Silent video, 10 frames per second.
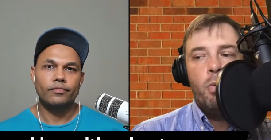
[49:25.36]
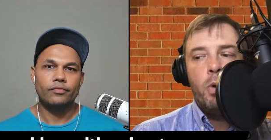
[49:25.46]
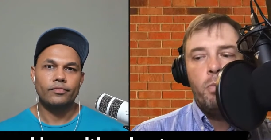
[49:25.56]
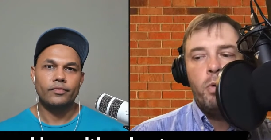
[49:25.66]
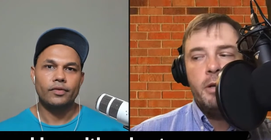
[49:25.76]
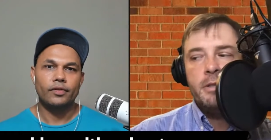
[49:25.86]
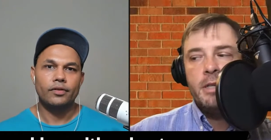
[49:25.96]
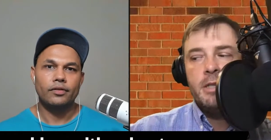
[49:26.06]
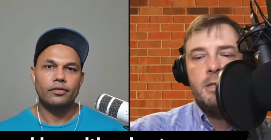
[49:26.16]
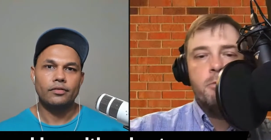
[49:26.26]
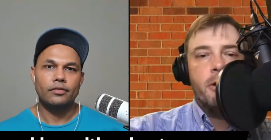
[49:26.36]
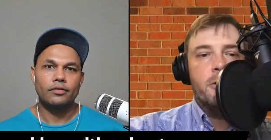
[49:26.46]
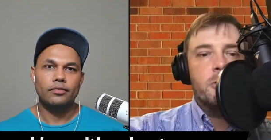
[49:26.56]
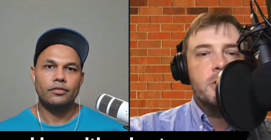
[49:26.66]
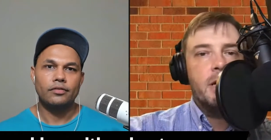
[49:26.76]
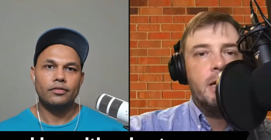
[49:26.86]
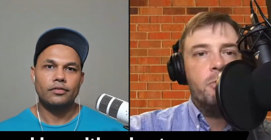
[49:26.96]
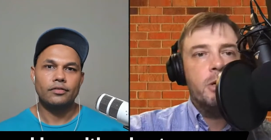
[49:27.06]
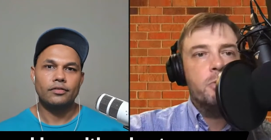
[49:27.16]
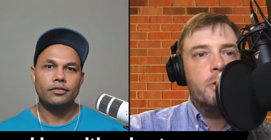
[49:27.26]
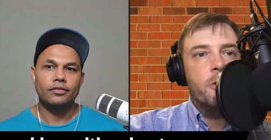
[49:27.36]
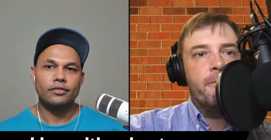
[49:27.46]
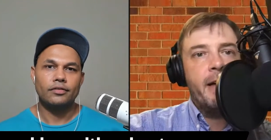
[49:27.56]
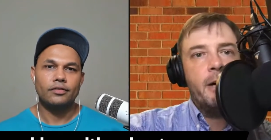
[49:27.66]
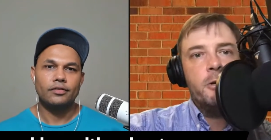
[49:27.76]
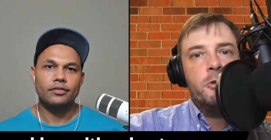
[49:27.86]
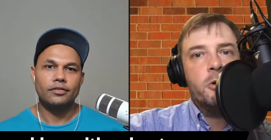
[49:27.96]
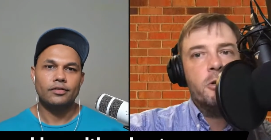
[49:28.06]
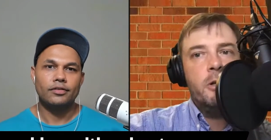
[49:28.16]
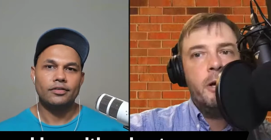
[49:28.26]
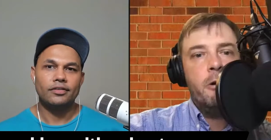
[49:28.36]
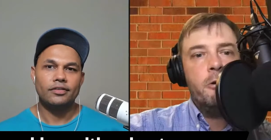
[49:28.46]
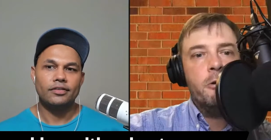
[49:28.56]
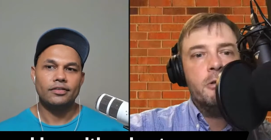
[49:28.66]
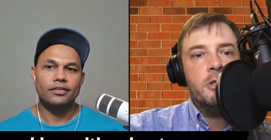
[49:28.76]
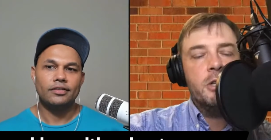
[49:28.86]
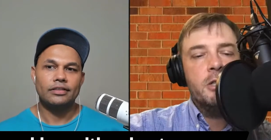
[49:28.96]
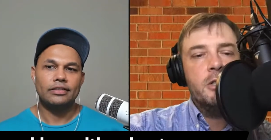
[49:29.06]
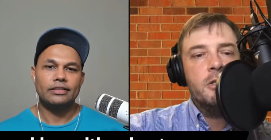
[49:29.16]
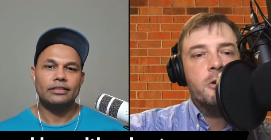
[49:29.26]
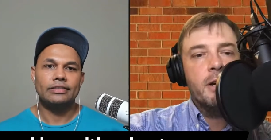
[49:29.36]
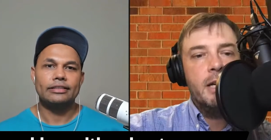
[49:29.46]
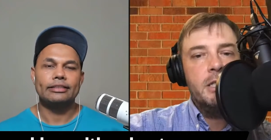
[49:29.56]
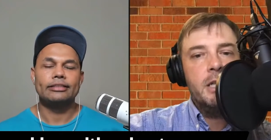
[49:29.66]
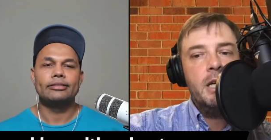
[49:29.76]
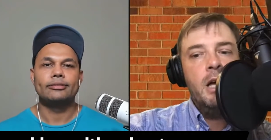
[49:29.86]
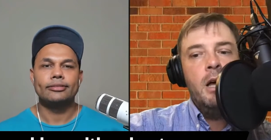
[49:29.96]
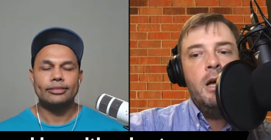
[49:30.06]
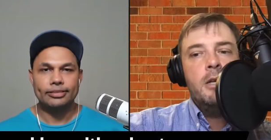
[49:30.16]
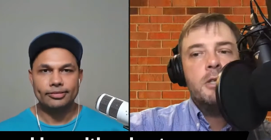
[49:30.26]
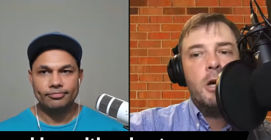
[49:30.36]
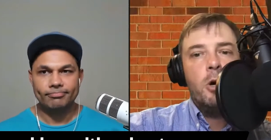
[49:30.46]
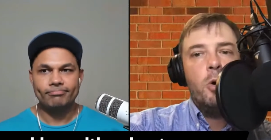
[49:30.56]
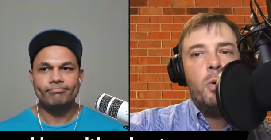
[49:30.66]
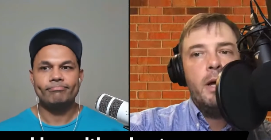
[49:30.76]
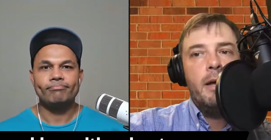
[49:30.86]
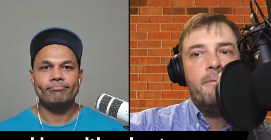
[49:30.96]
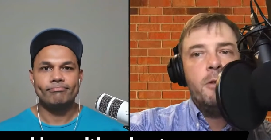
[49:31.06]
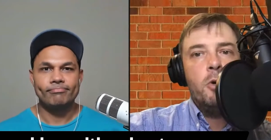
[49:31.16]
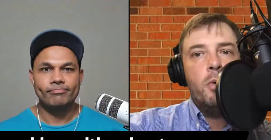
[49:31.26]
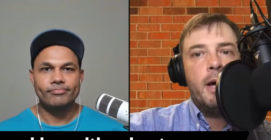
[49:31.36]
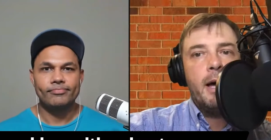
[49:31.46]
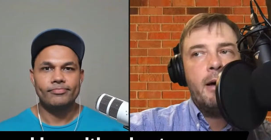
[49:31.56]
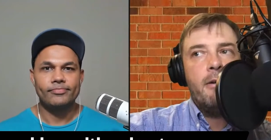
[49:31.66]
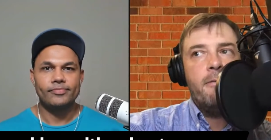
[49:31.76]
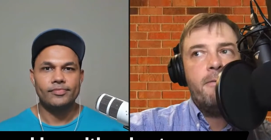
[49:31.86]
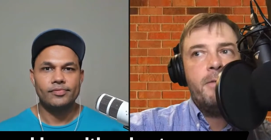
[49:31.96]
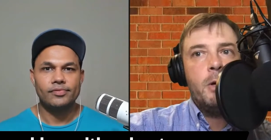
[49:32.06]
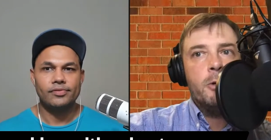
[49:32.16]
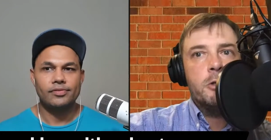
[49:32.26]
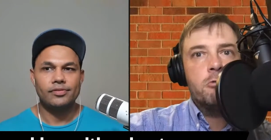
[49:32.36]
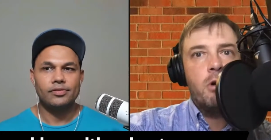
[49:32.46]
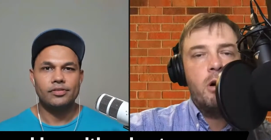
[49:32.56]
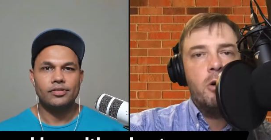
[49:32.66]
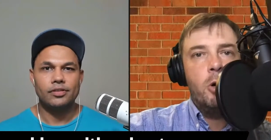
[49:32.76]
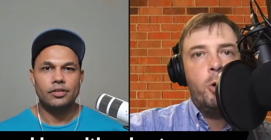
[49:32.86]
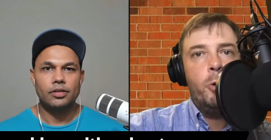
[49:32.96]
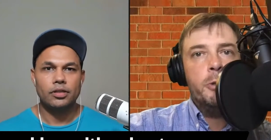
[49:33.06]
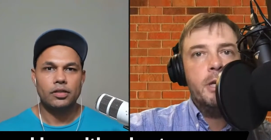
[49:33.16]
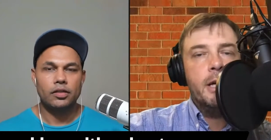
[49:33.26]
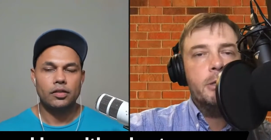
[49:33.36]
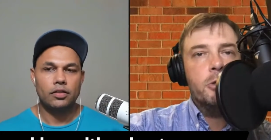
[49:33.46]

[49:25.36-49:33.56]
Speaker 1: what Walt Disney's brother said was, when your values are clear, your decisions are easy. So if you have, you know, a strong goal to get